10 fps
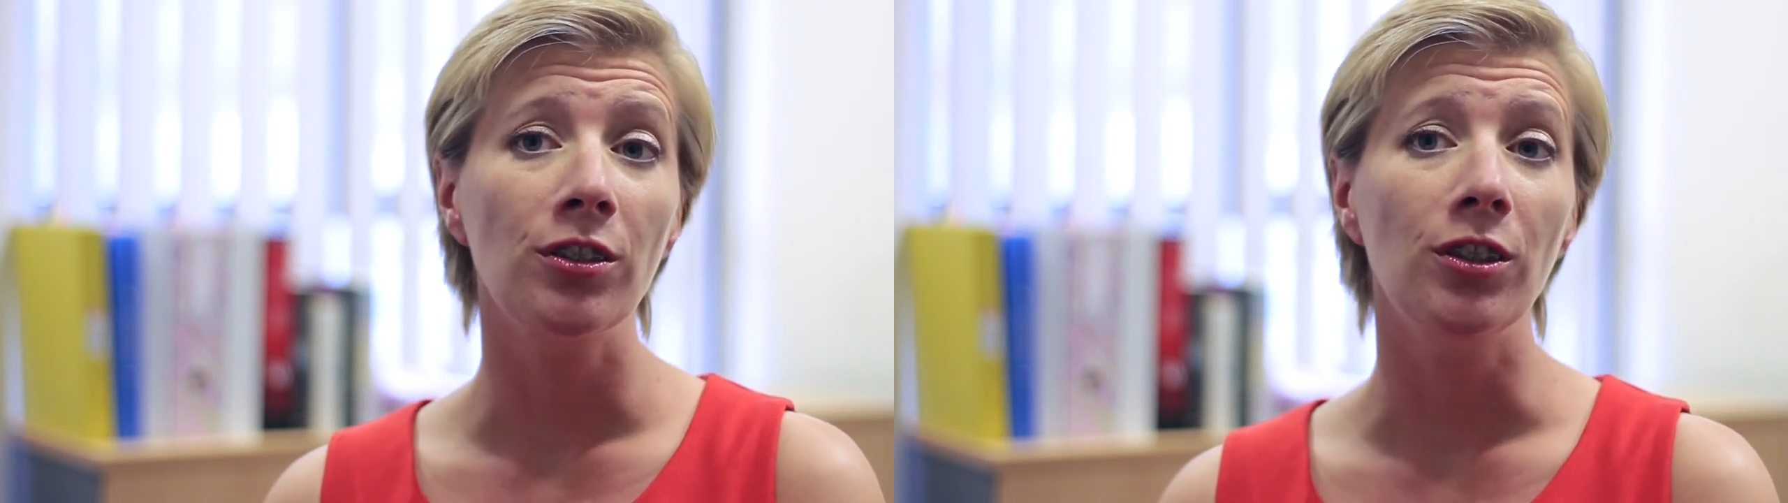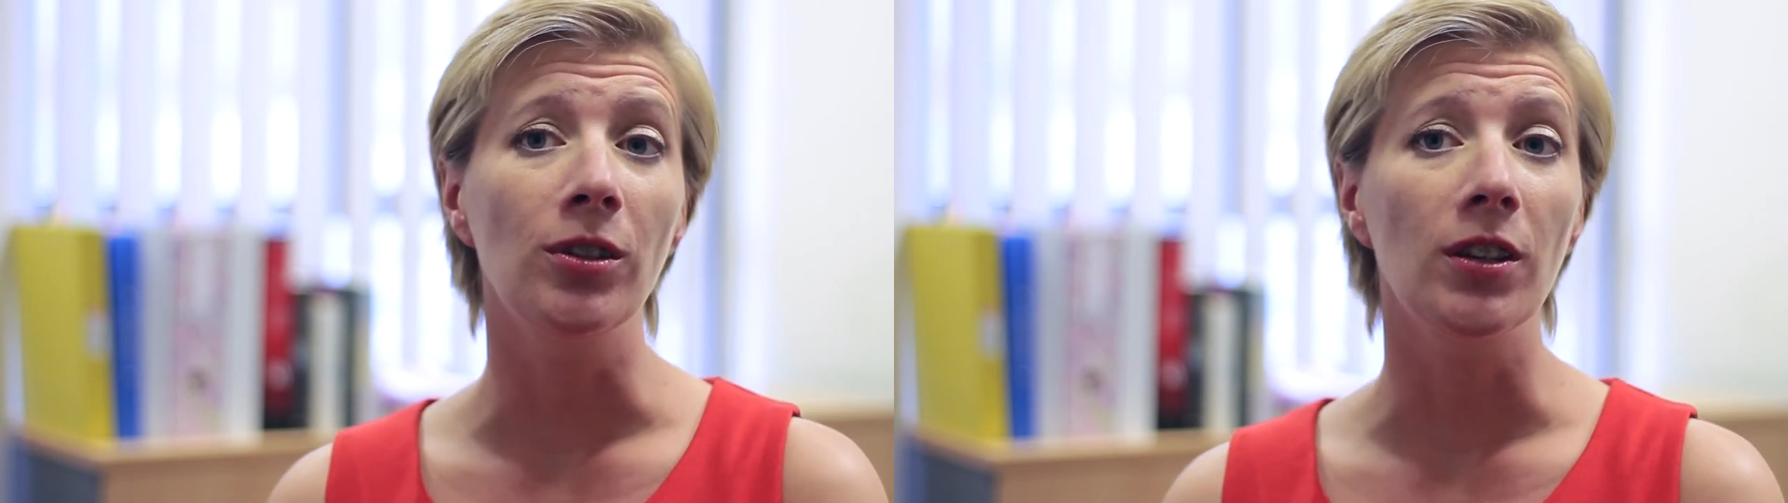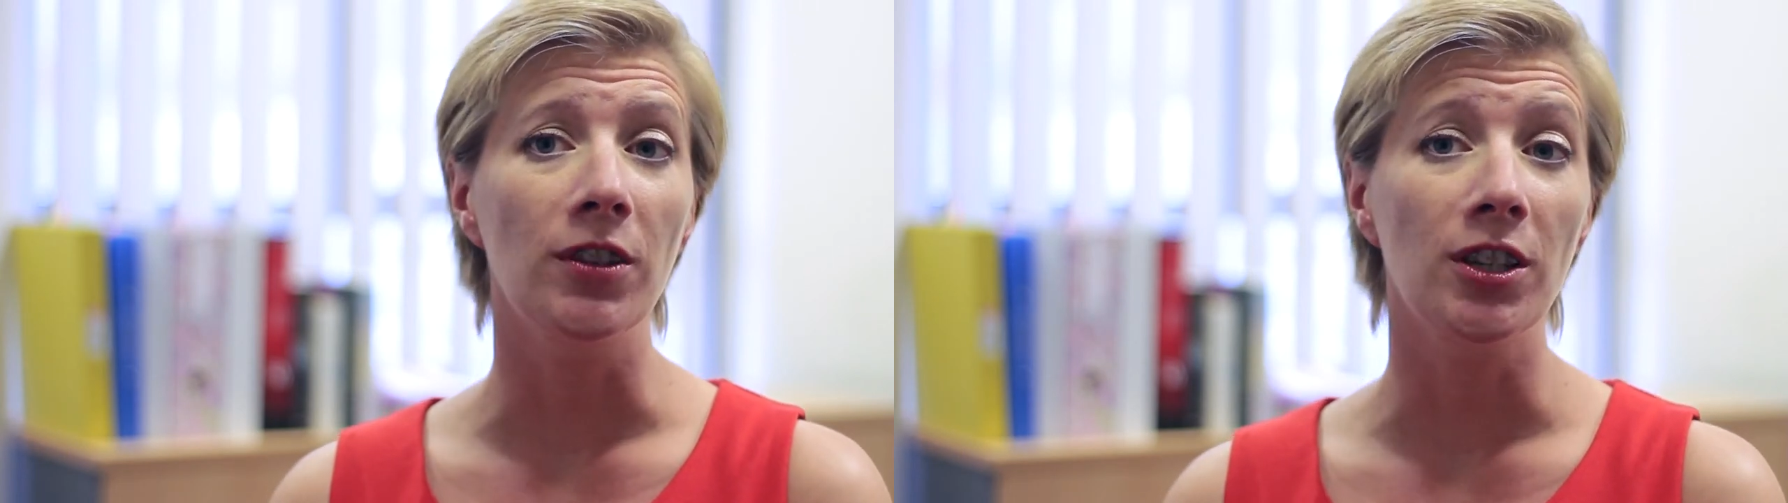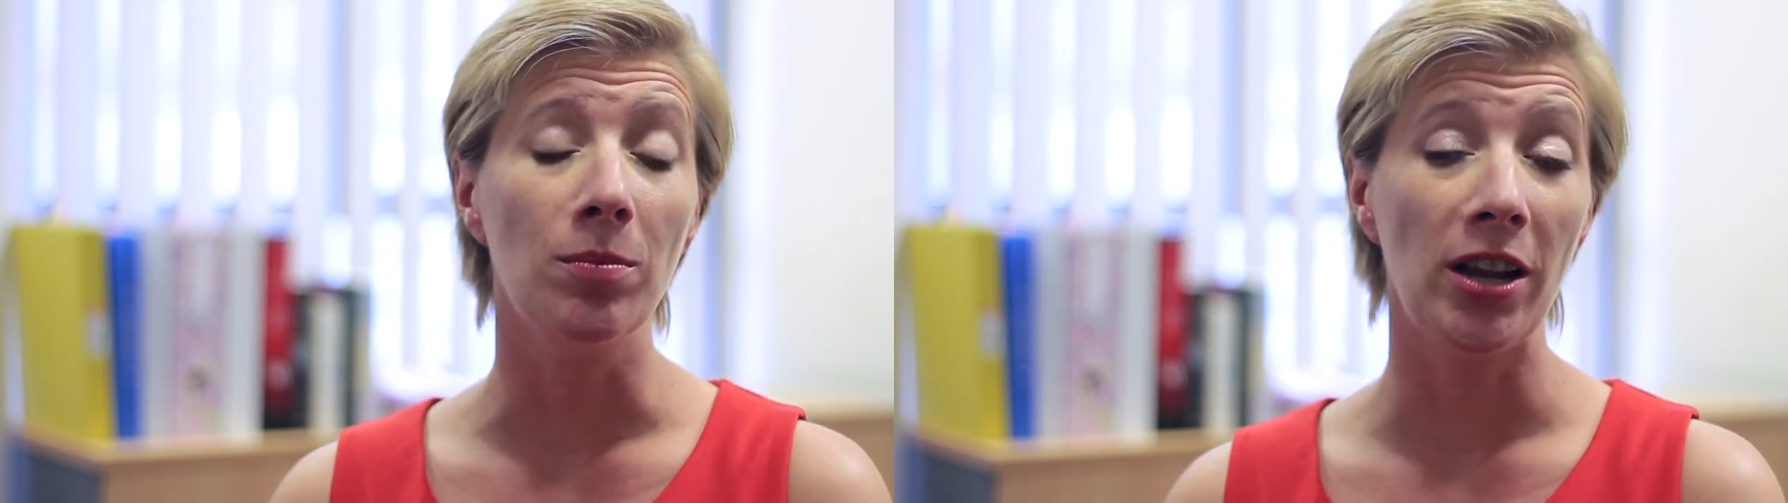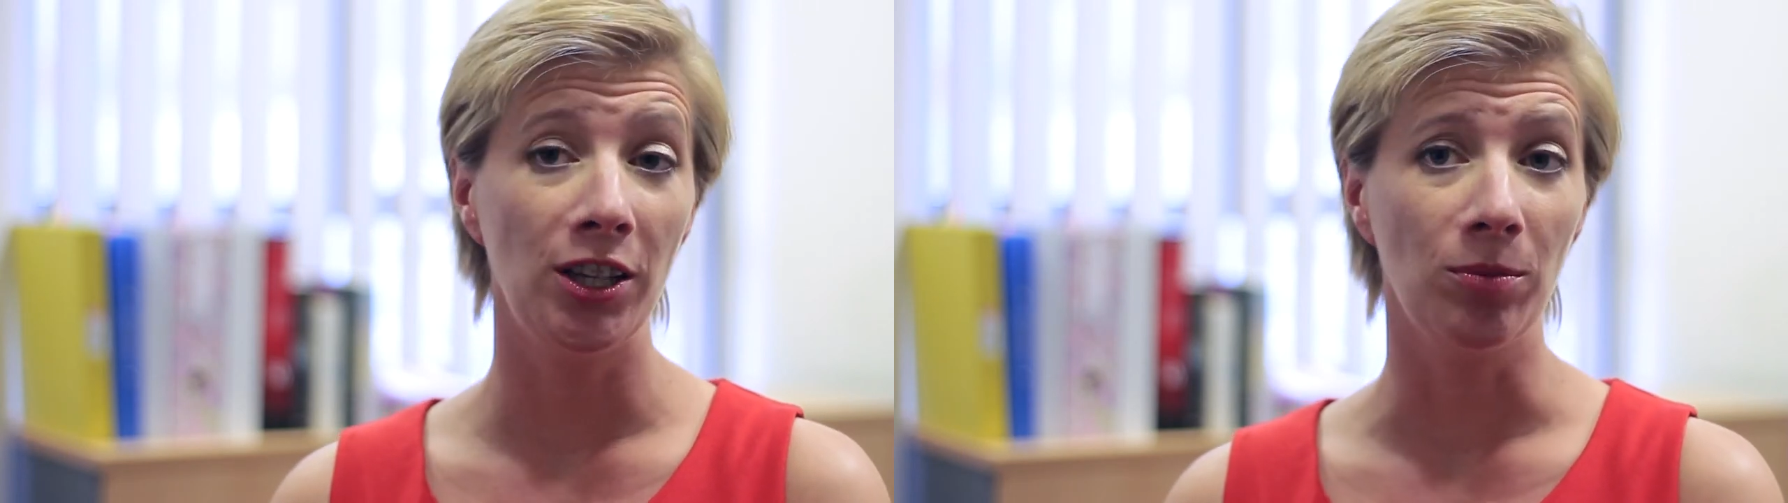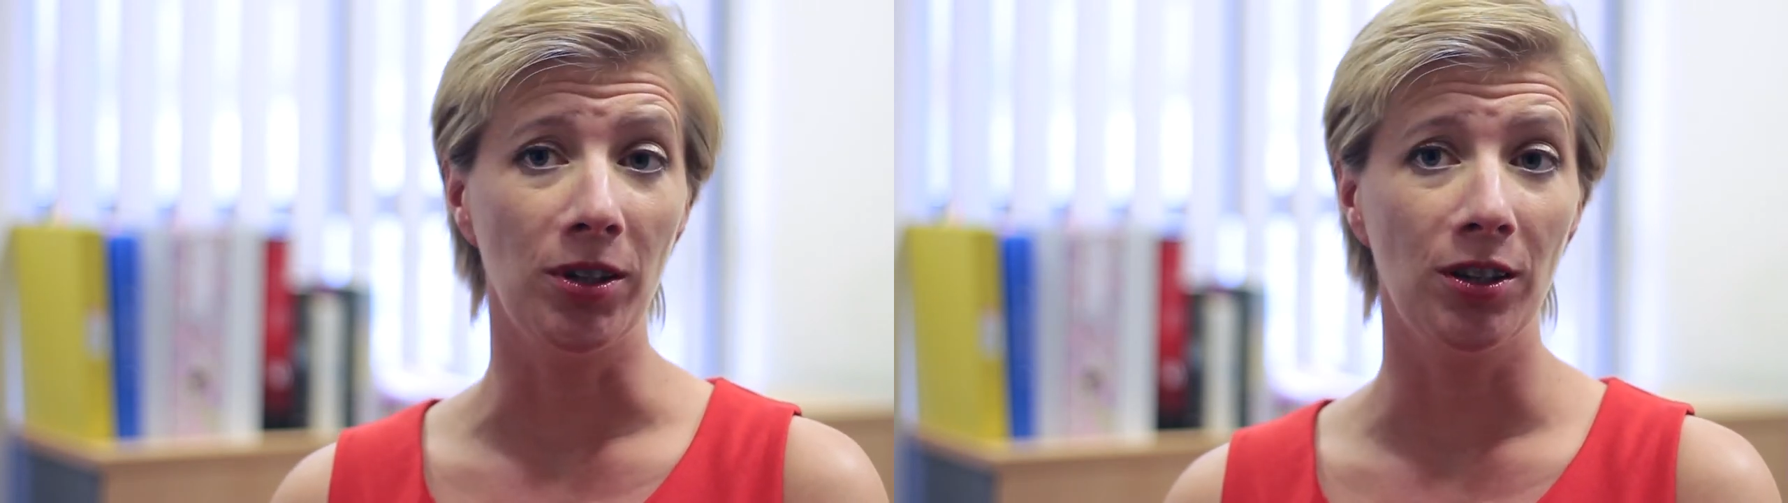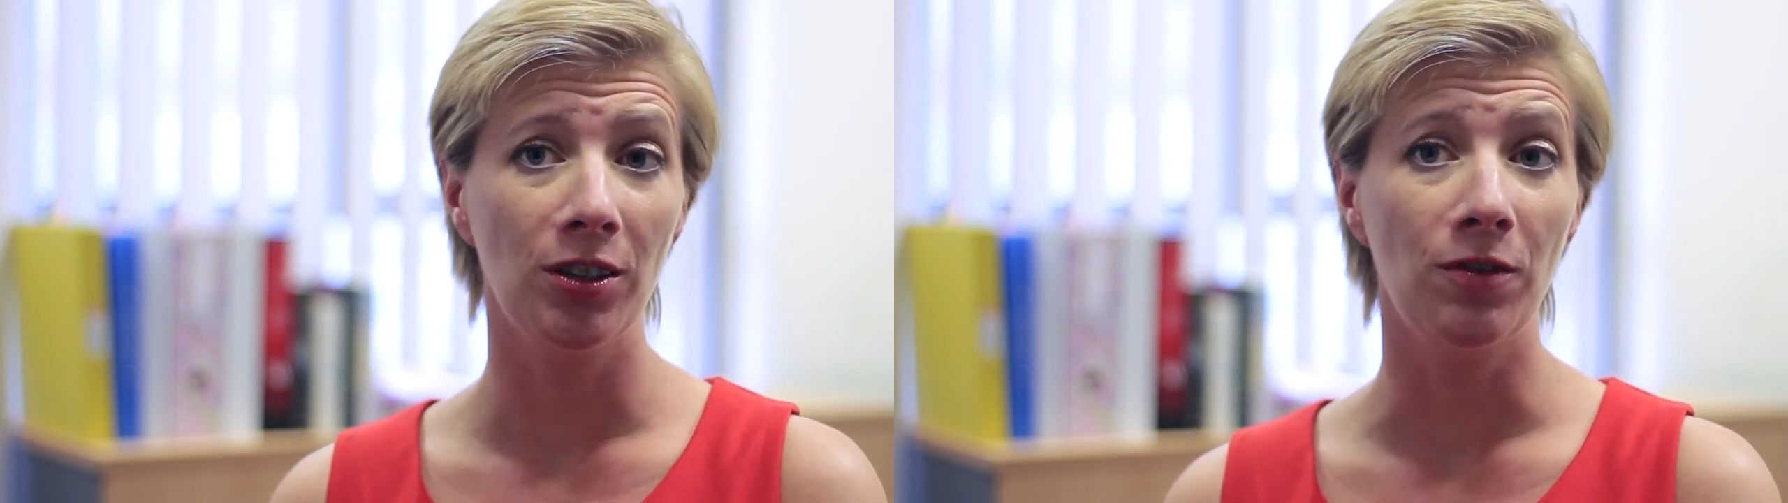who give us the placements